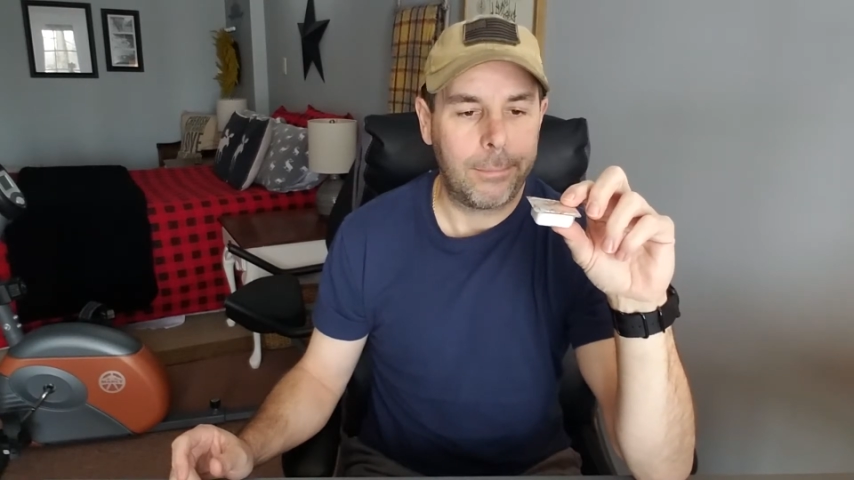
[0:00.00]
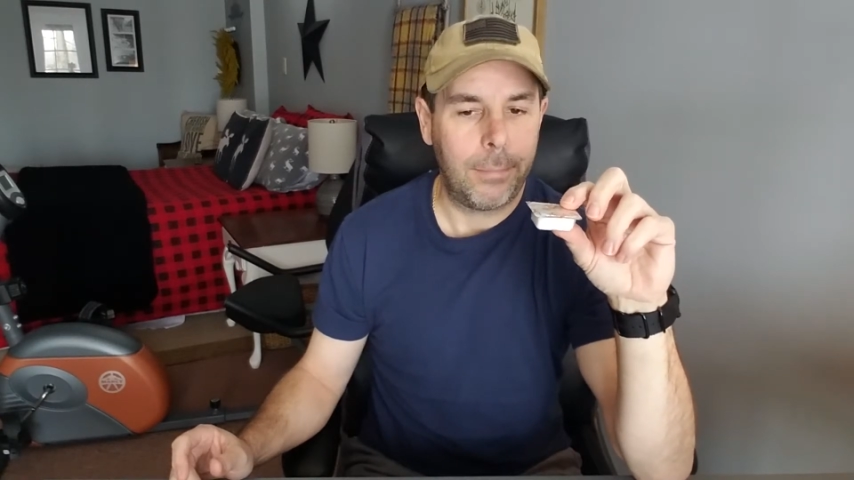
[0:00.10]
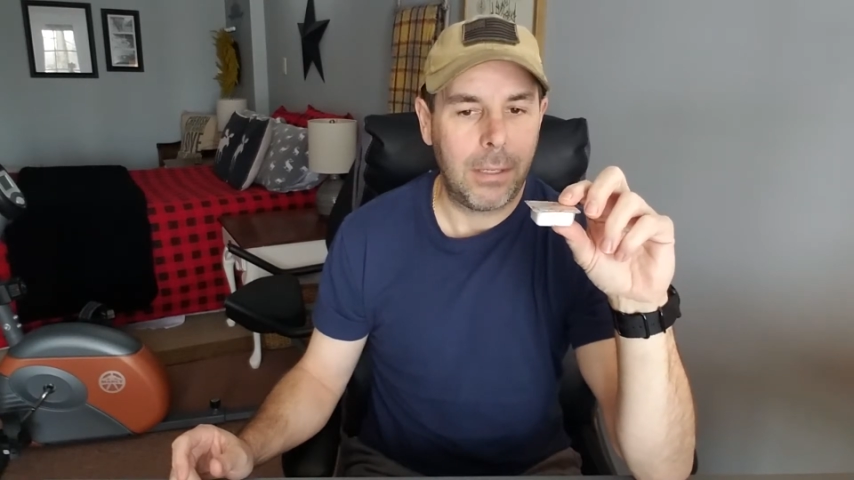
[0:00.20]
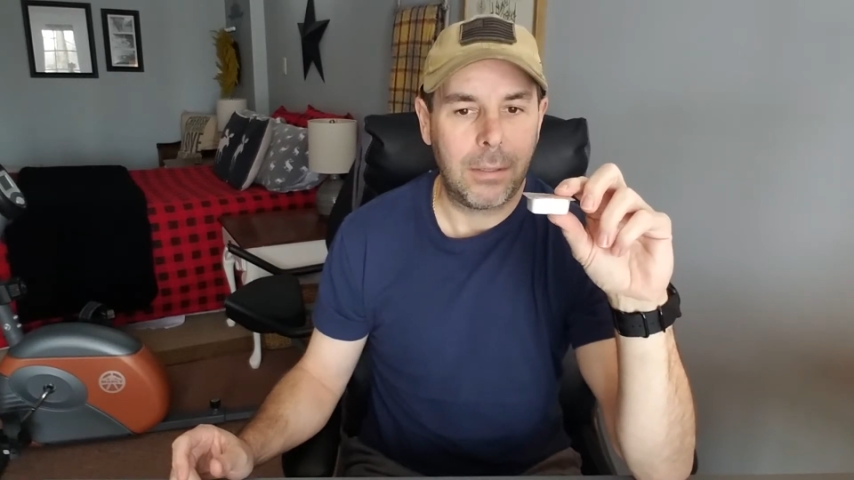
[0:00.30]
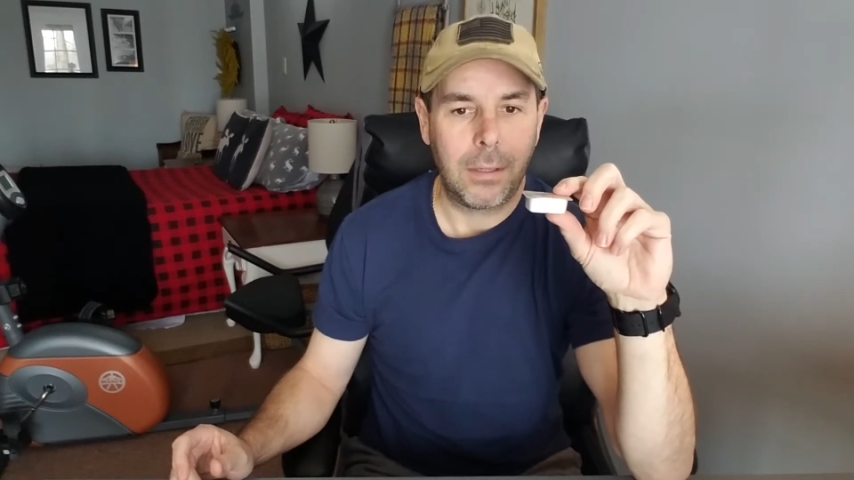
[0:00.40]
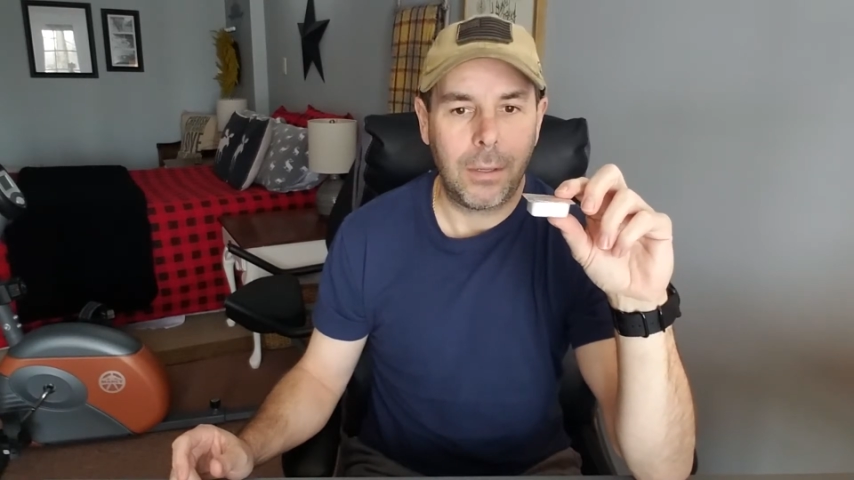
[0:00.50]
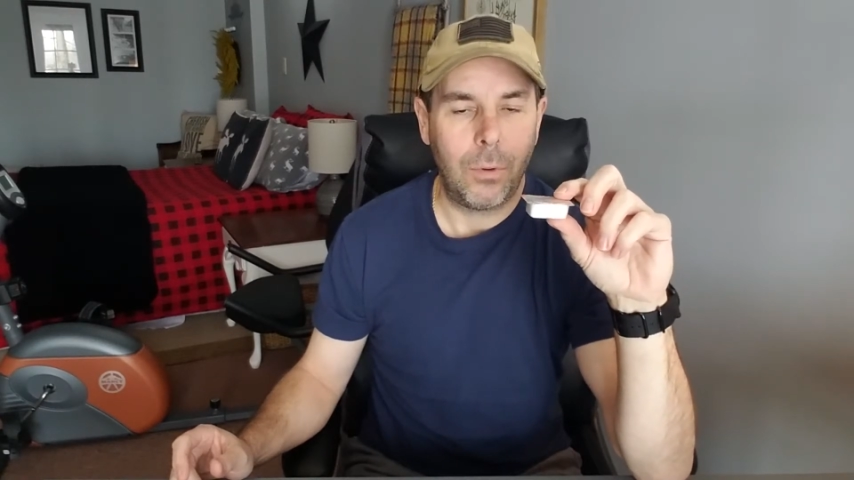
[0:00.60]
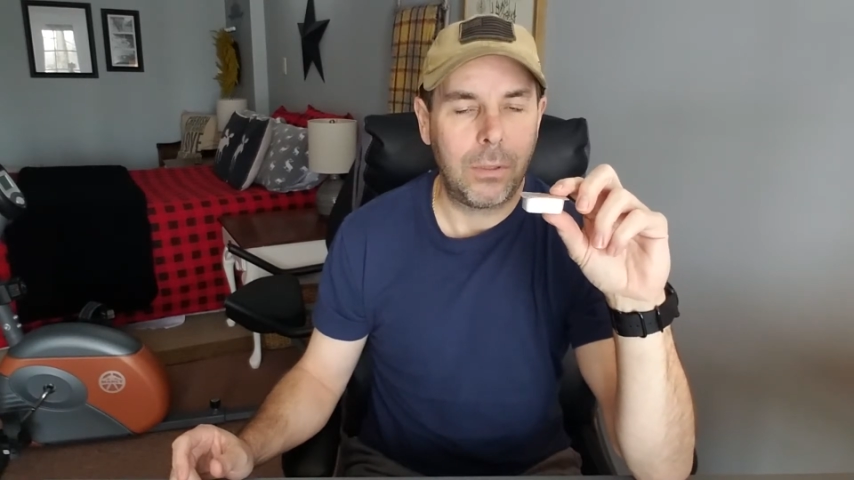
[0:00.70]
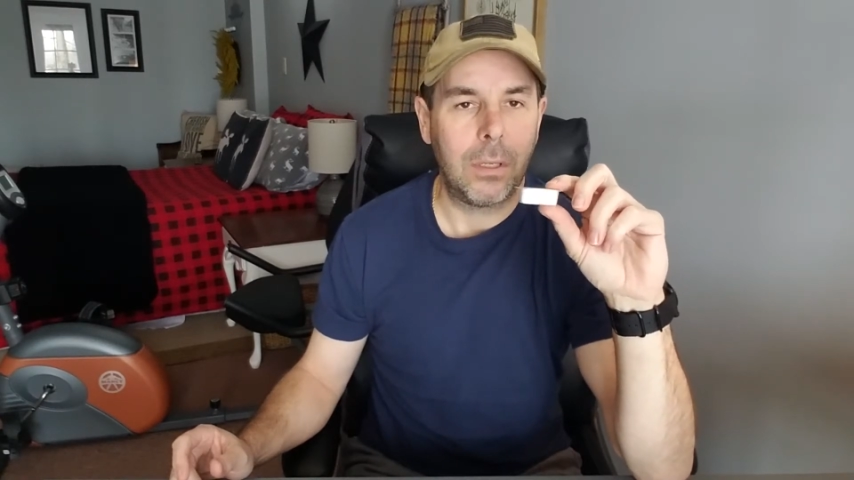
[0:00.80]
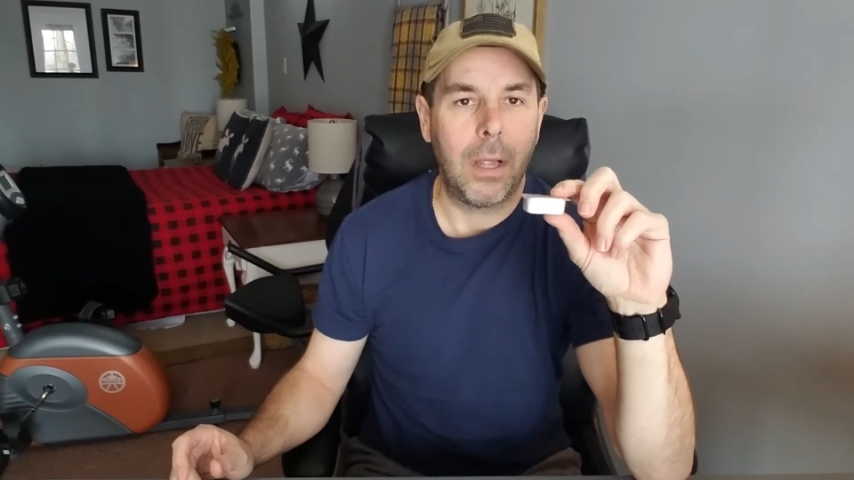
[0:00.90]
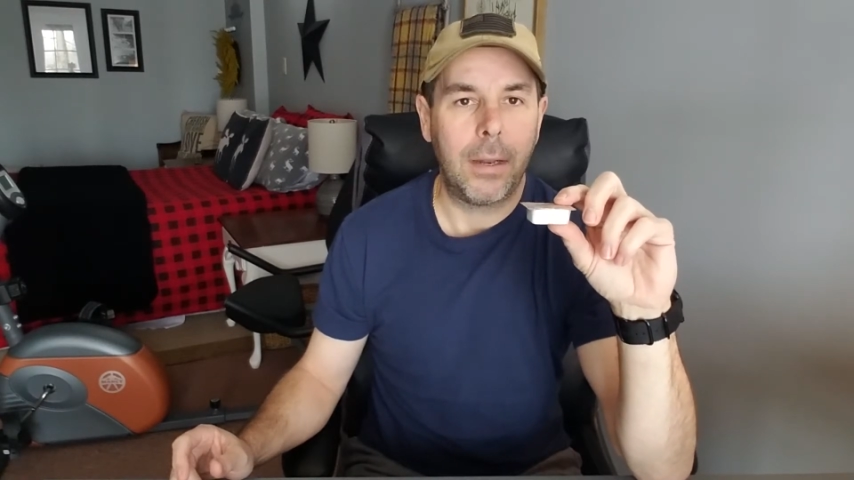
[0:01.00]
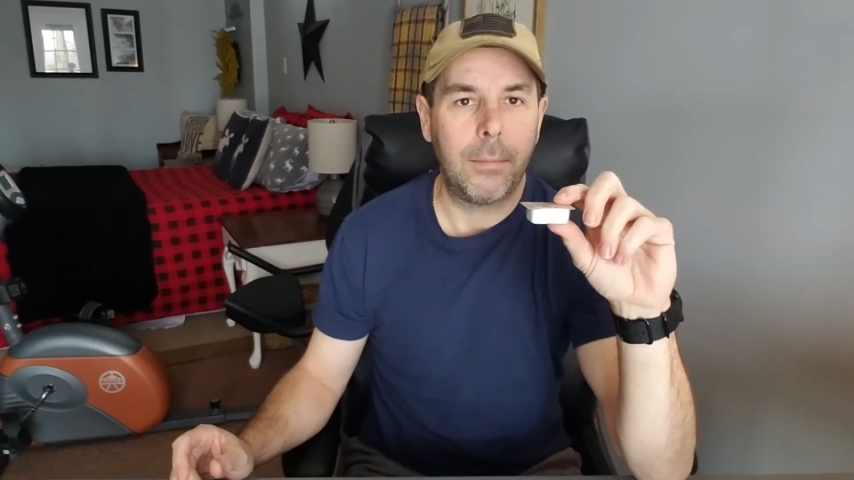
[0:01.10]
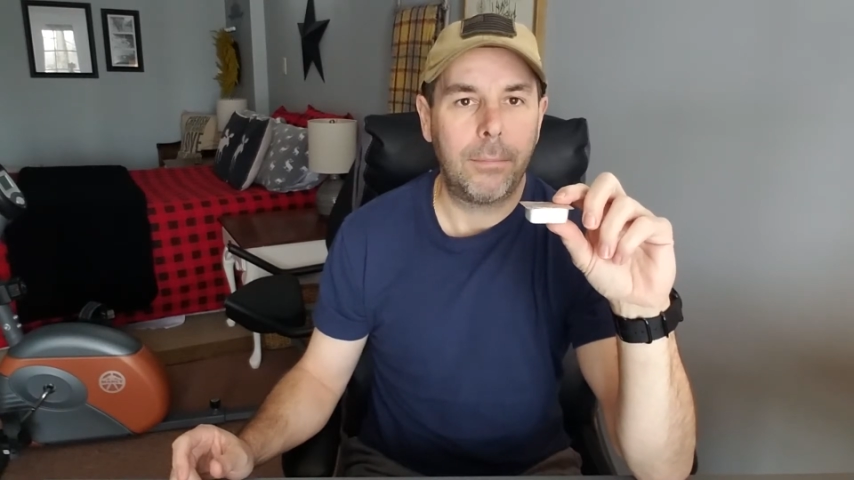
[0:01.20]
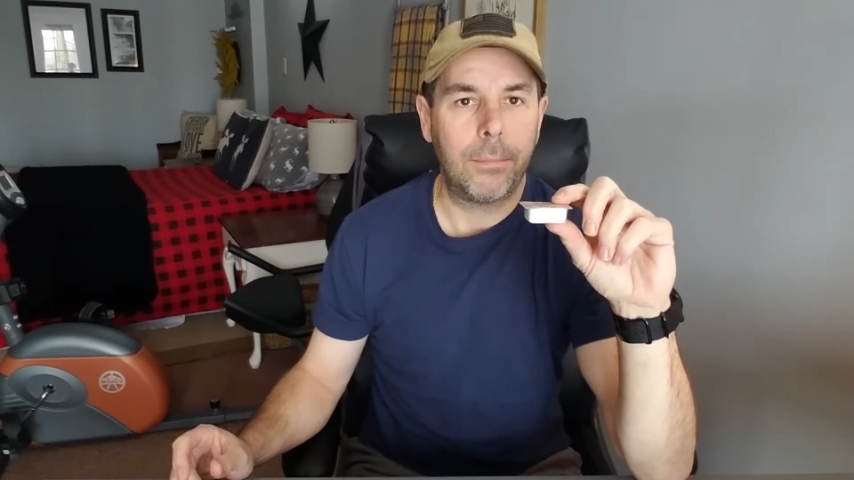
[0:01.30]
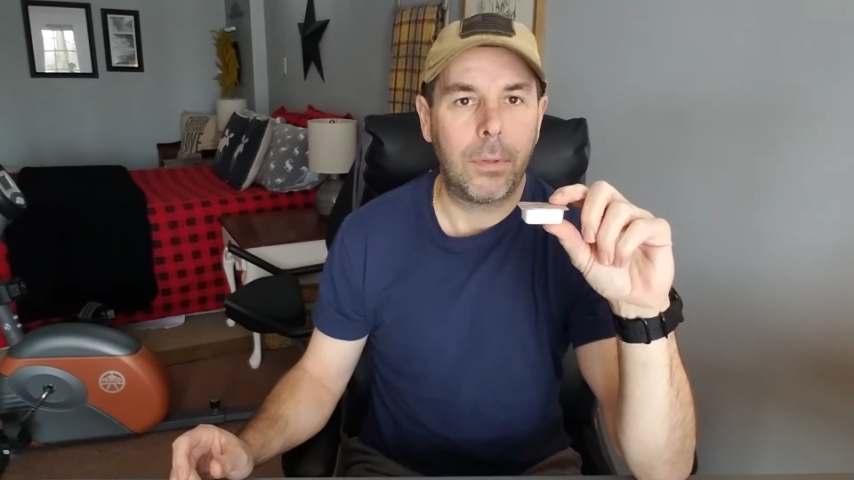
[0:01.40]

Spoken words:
basically once you light them,